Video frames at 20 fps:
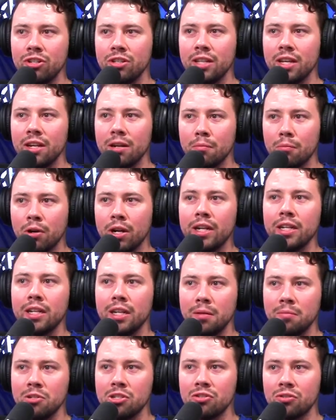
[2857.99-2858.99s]
that our brain
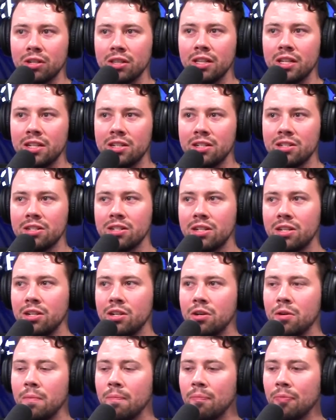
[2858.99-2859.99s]
chemistry leads us to
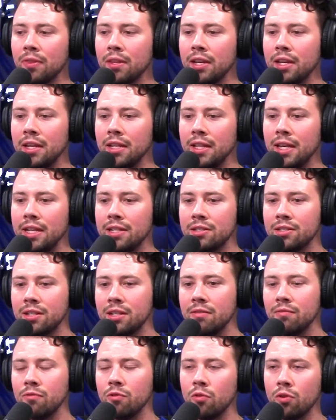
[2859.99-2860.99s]
do, and that's
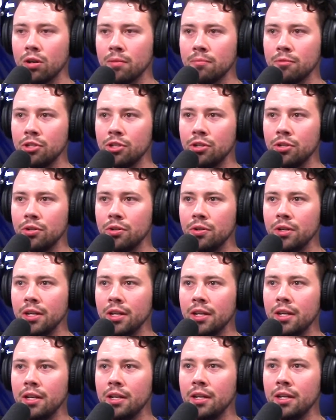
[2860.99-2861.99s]
conform to
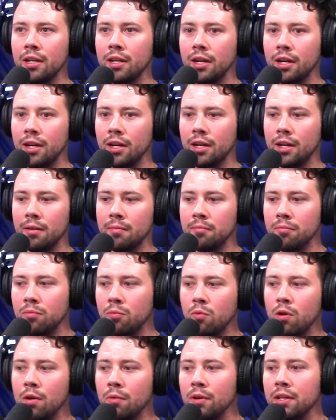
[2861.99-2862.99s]

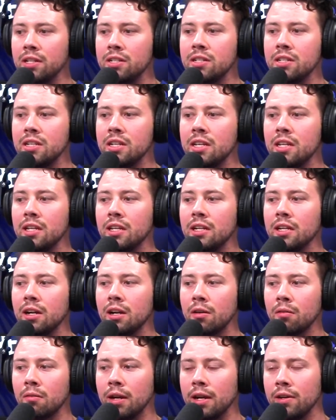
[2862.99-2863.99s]
what we see
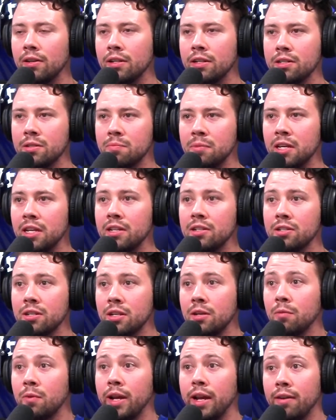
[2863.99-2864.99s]
around us, because
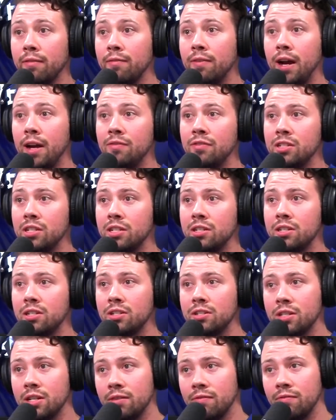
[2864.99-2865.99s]
we have five senses.
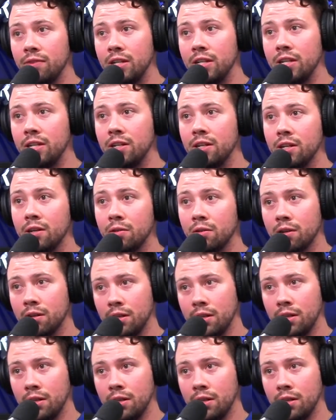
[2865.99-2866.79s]
They're feeding our